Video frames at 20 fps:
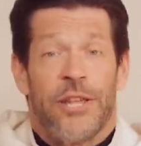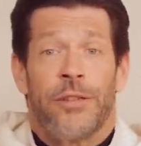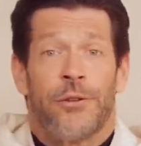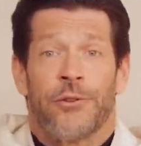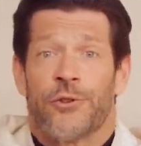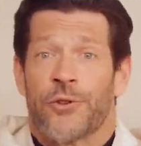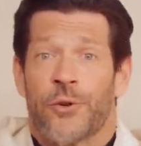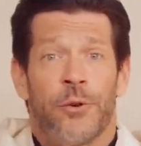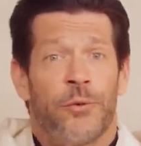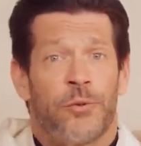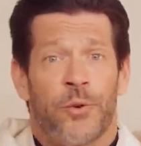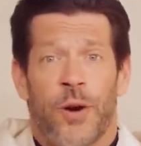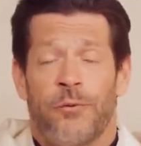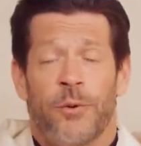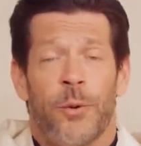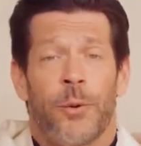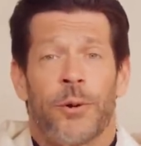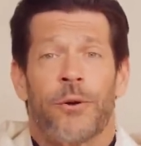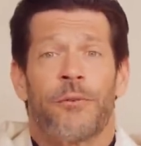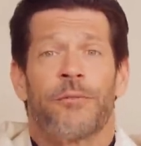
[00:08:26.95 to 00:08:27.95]
either true for
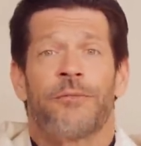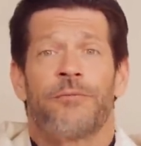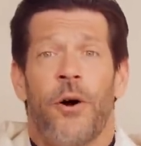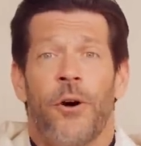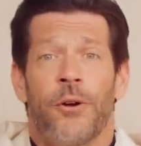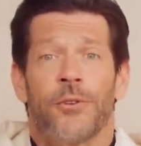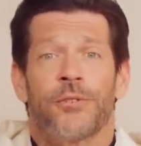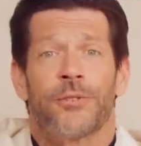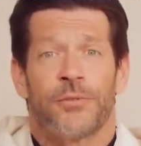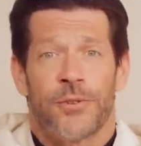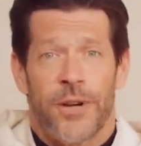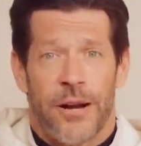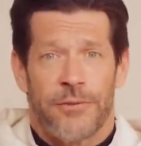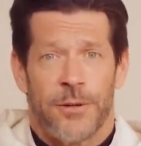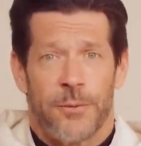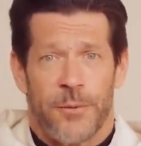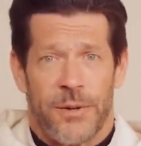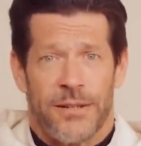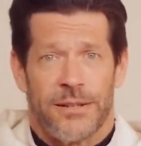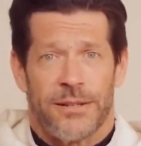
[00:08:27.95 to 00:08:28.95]
everyone or false for
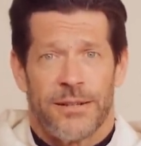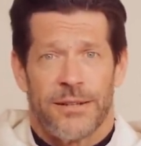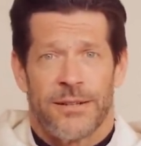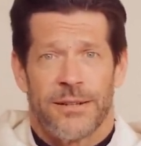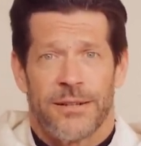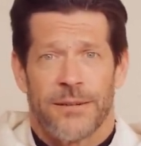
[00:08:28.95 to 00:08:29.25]
everyone